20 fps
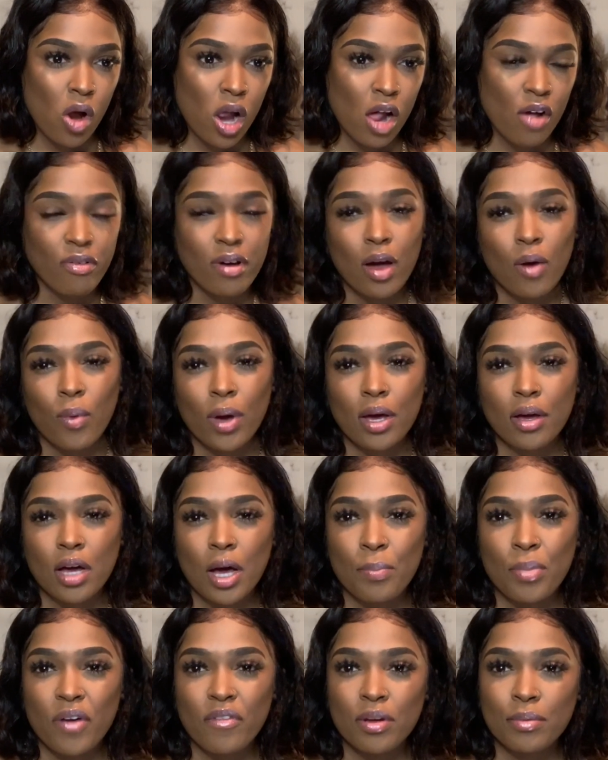if I wake
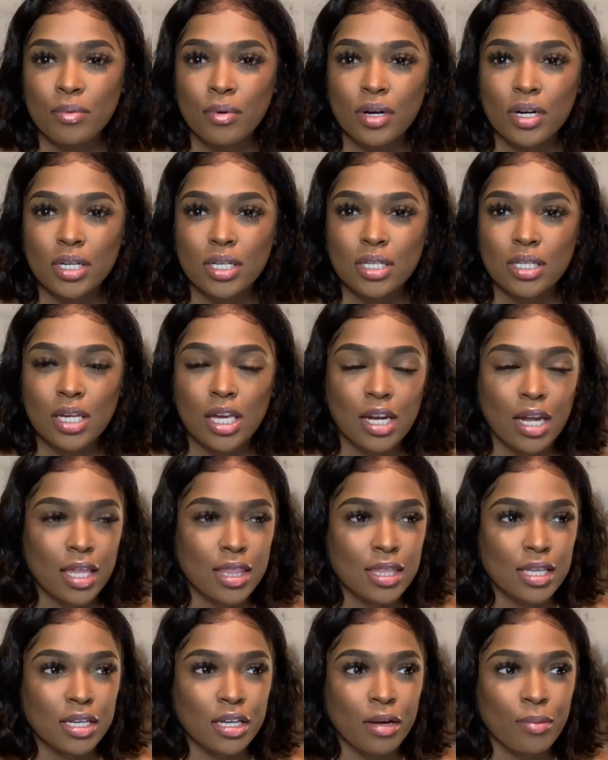up every morning and I
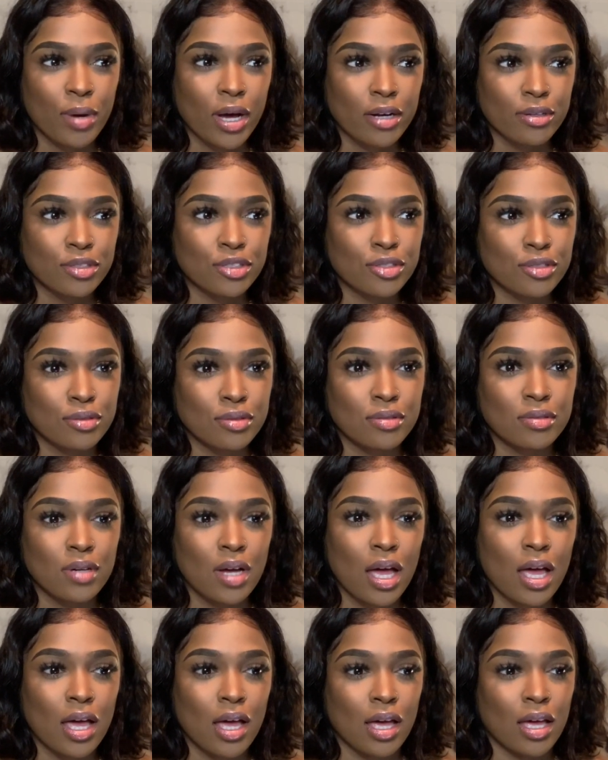think about you
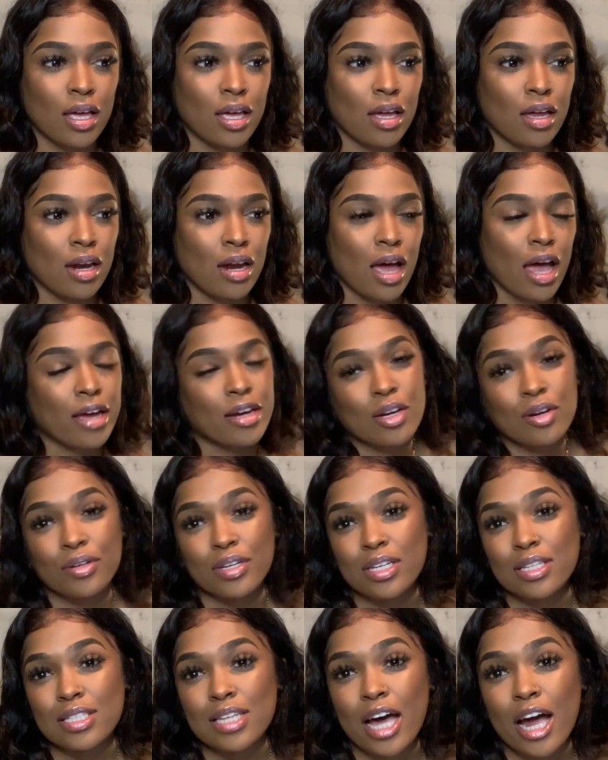and I don't
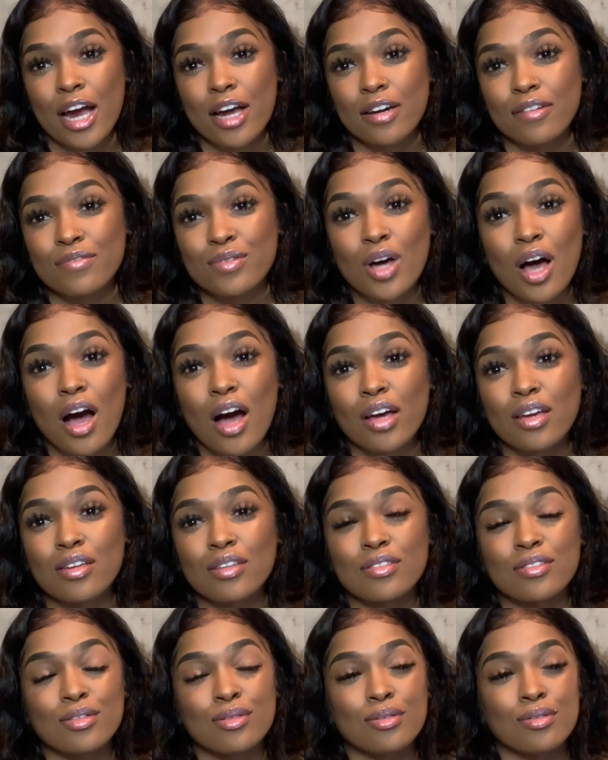get tired of
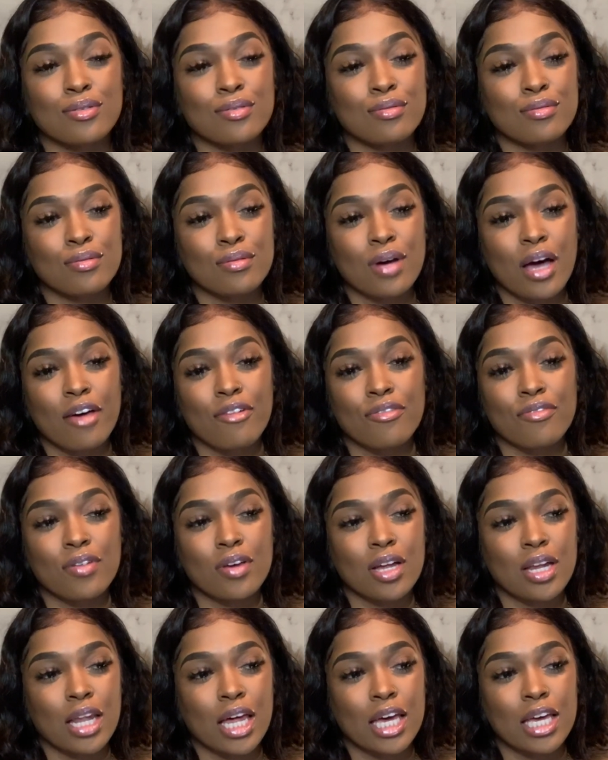talking to you, I
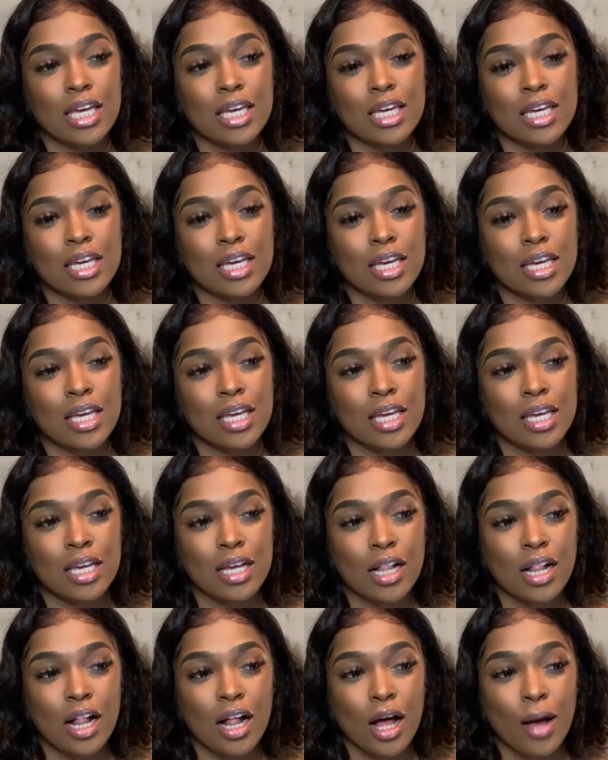feel like
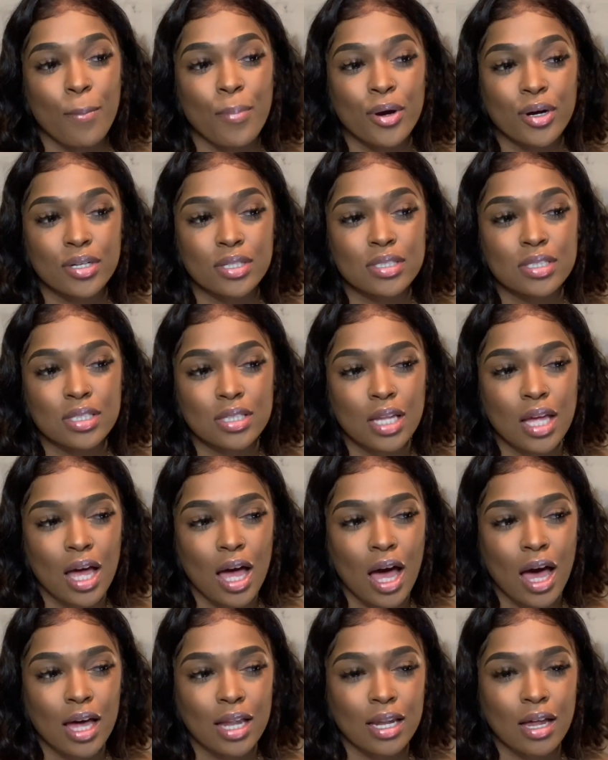a person that
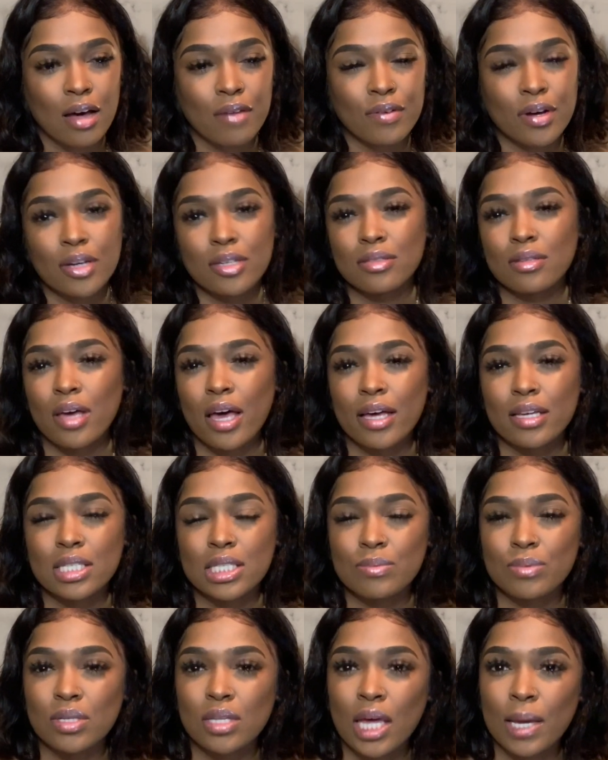I love also has
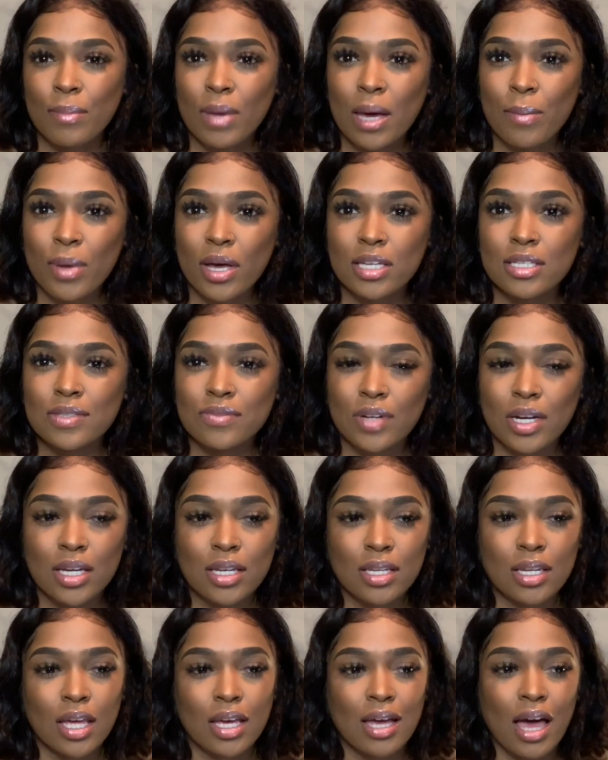to be like my best friend.
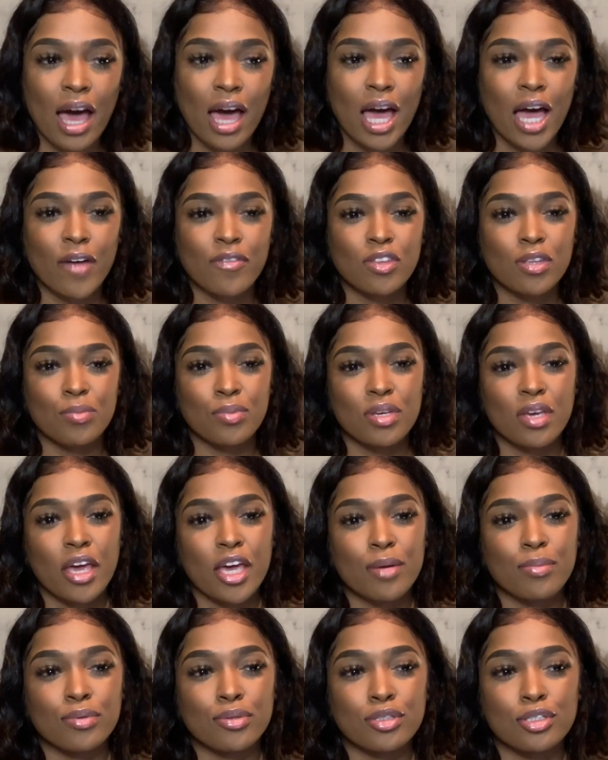Like I have to be
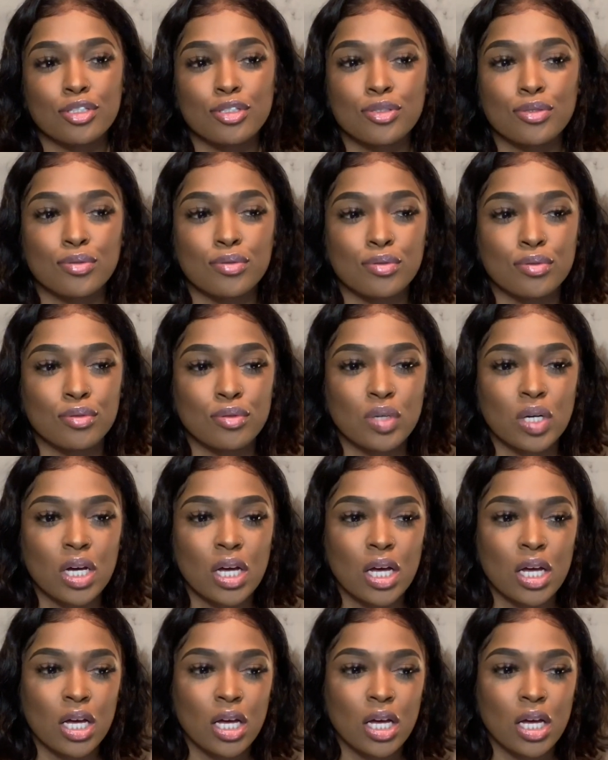able to